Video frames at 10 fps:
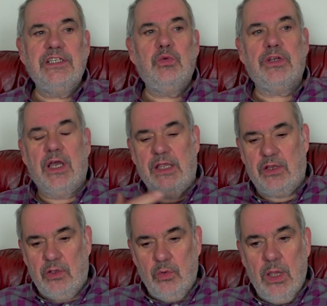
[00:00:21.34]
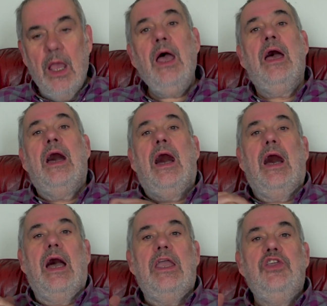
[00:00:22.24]
is what I do.
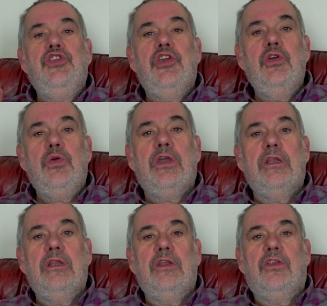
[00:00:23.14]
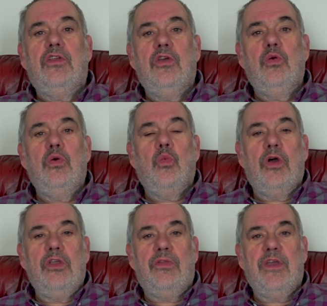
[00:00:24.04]
You can do
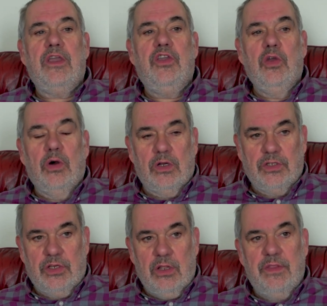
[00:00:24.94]
what you think you ought to do.